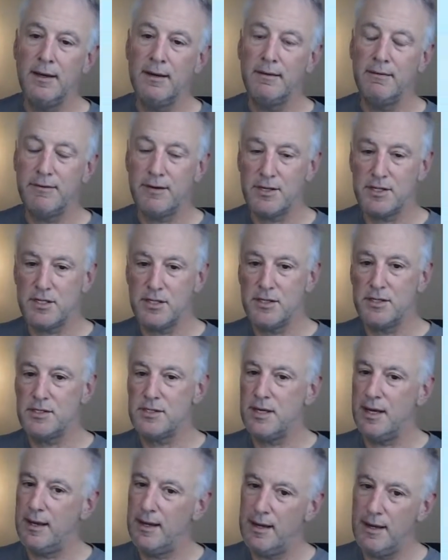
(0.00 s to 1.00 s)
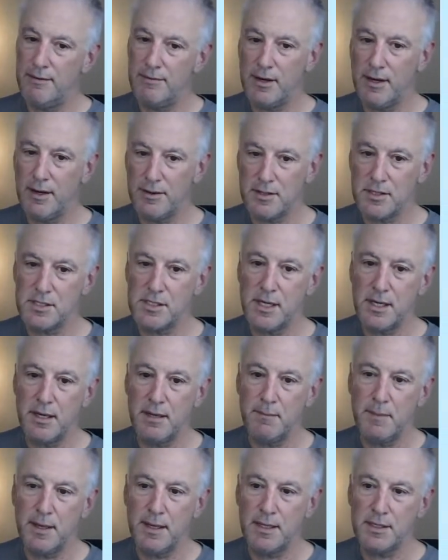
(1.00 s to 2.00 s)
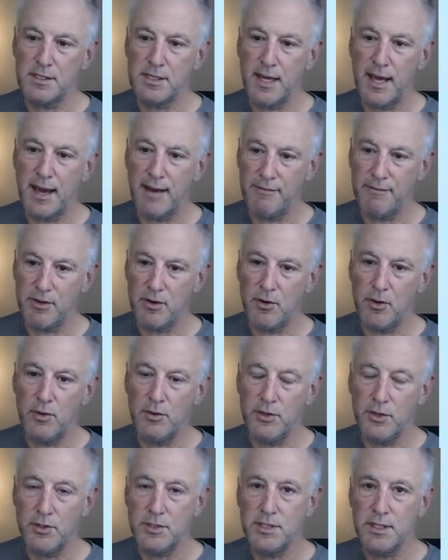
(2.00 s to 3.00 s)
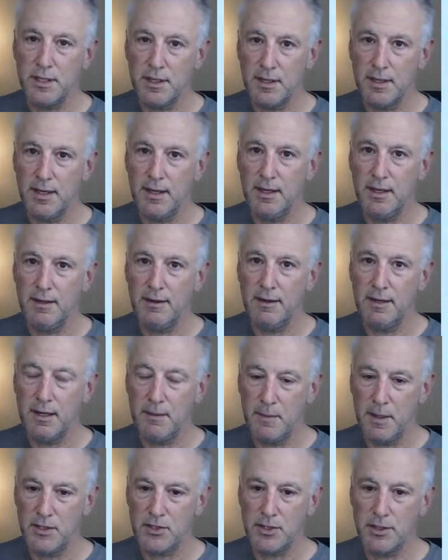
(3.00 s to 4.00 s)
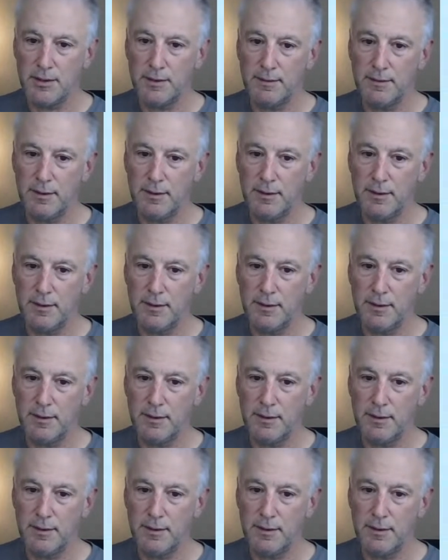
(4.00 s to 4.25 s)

versus every other city because they have their own utility commission.